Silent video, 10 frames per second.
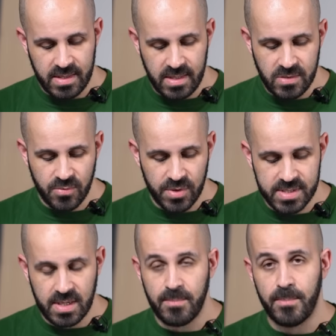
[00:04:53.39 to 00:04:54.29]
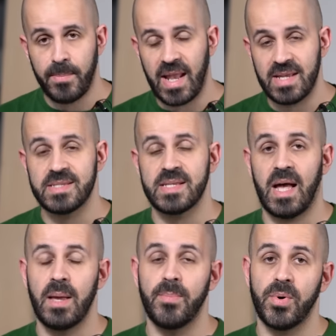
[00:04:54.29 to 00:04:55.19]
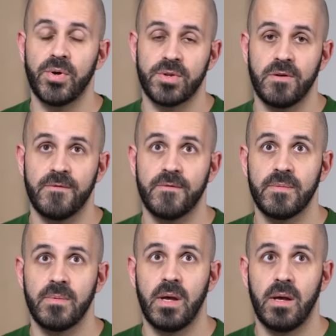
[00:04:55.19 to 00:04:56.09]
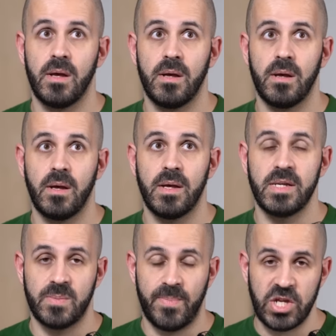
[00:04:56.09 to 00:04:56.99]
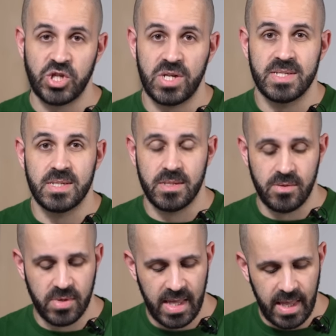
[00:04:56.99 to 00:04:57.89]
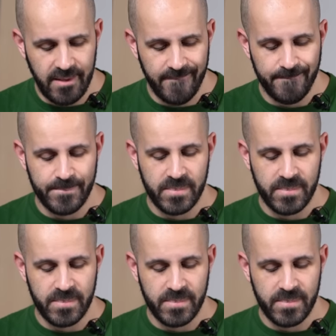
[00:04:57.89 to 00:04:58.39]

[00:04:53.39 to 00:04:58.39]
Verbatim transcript: These were some ballasts I bought off a specialist in the UK.